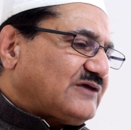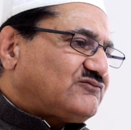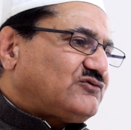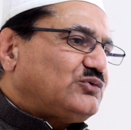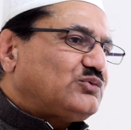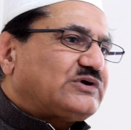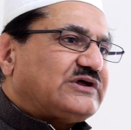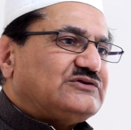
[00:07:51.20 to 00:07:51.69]

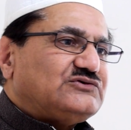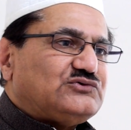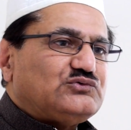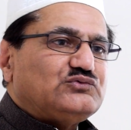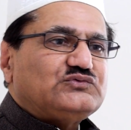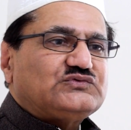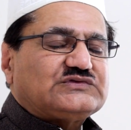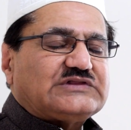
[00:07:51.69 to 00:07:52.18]
if you can
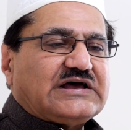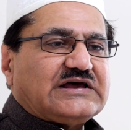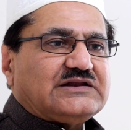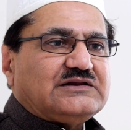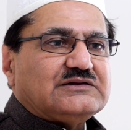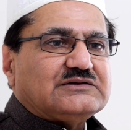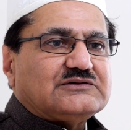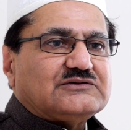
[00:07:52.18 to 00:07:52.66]
use
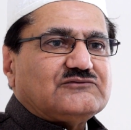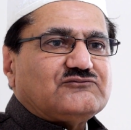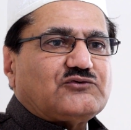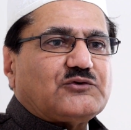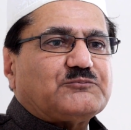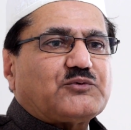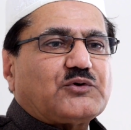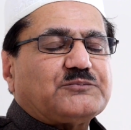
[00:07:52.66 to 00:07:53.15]
that
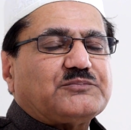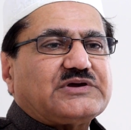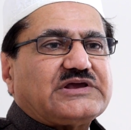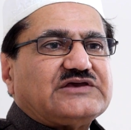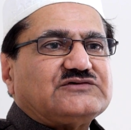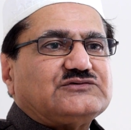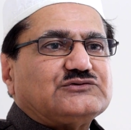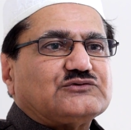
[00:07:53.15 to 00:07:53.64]
for
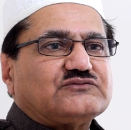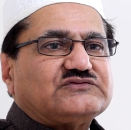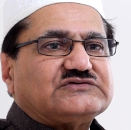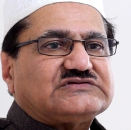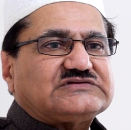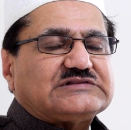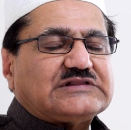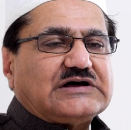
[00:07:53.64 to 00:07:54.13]
propagation
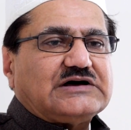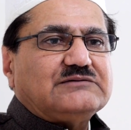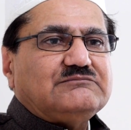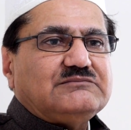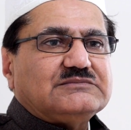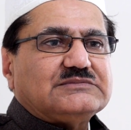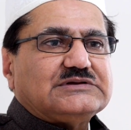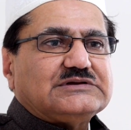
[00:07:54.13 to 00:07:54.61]
of
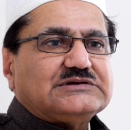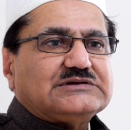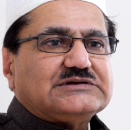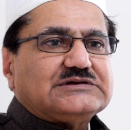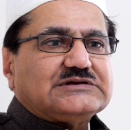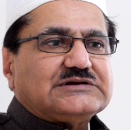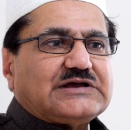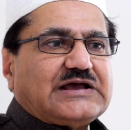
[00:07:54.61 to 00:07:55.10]
Islam
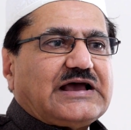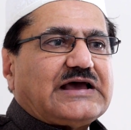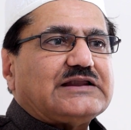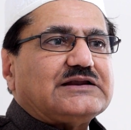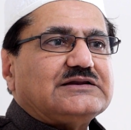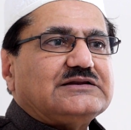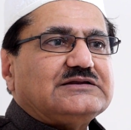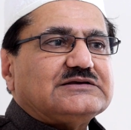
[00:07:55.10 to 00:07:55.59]

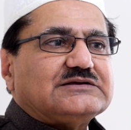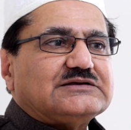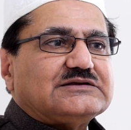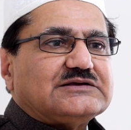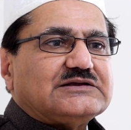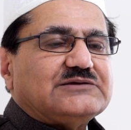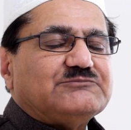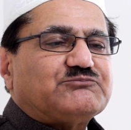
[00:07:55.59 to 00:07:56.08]
and
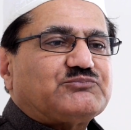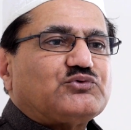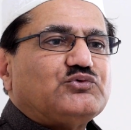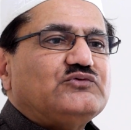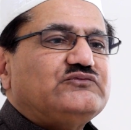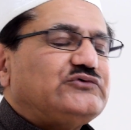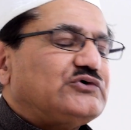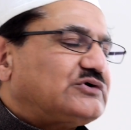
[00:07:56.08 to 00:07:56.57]

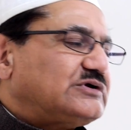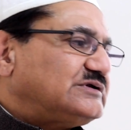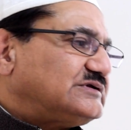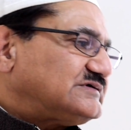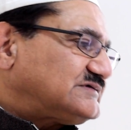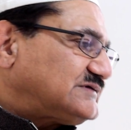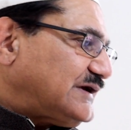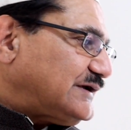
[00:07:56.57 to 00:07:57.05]
improve your
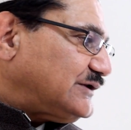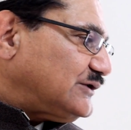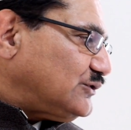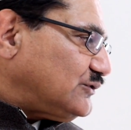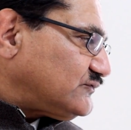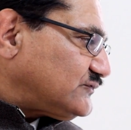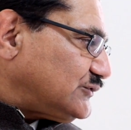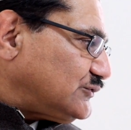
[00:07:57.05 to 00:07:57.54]

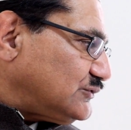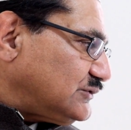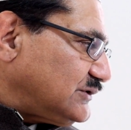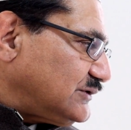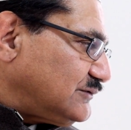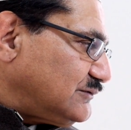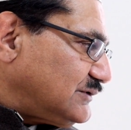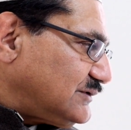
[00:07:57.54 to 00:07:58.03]
understanding of the
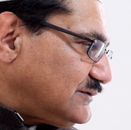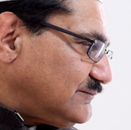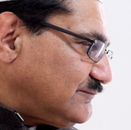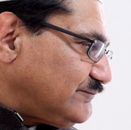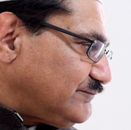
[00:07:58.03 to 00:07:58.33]
Holy Quran.